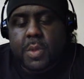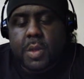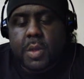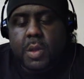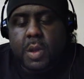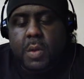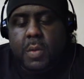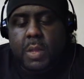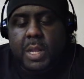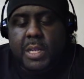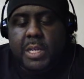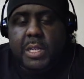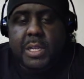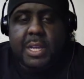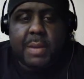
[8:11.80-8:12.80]
Or oh, will they just
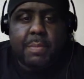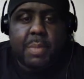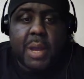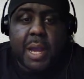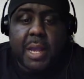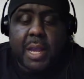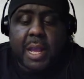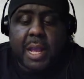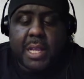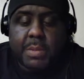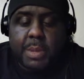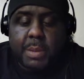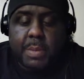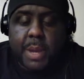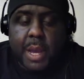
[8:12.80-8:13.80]
let bygones be
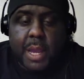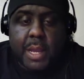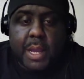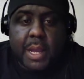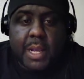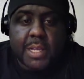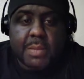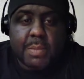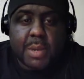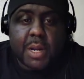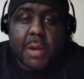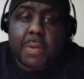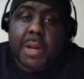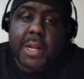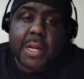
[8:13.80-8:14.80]
bygones? Man, I
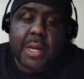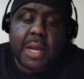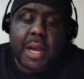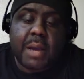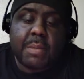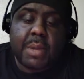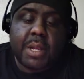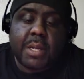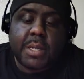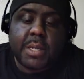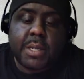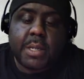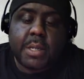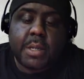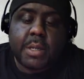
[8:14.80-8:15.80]
read the comments.
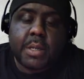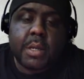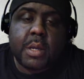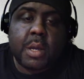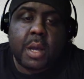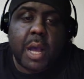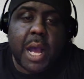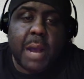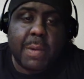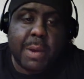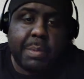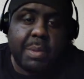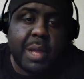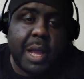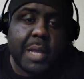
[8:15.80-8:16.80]
I
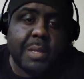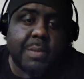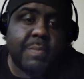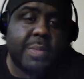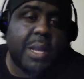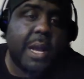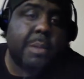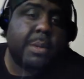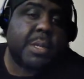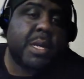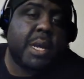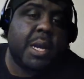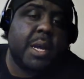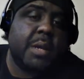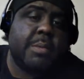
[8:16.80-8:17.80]
reply from time to
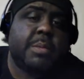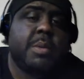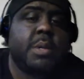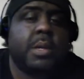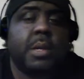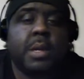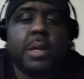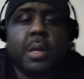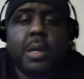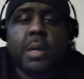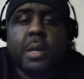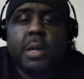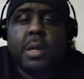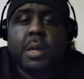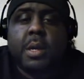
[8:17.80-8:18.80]
time.
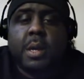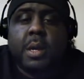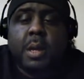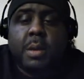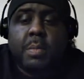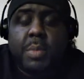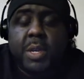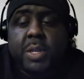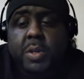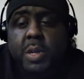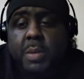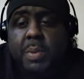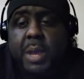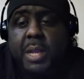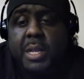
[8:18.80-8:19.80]
Be sure to
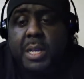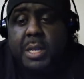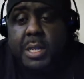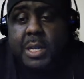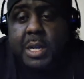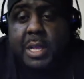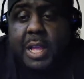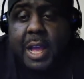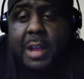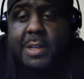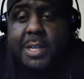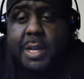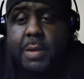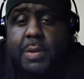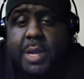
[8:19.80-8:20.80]
pay attention to the live show
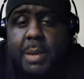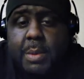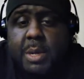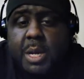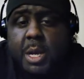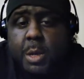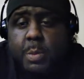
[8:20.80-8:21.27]
coming up.